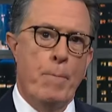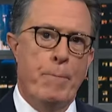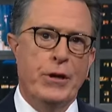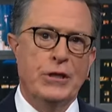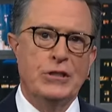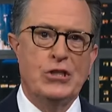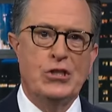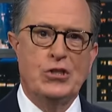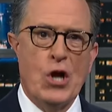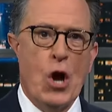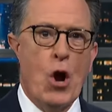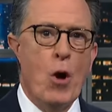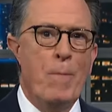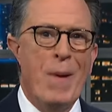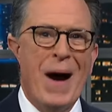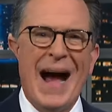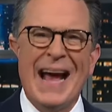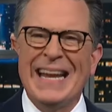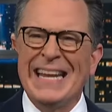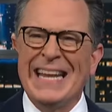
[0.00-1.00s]
puts Joe
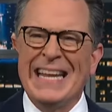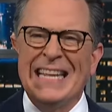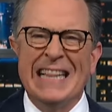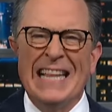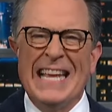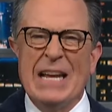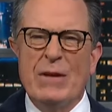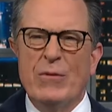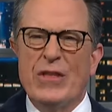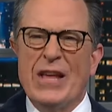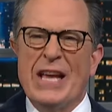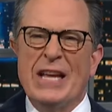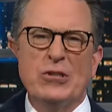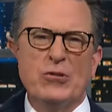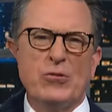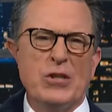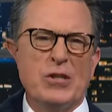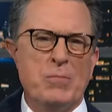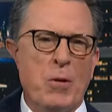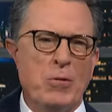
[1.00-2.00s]
Biden in league with
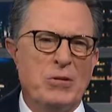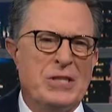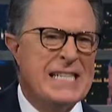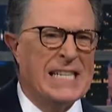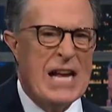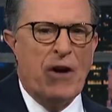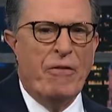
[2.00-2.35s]
history's most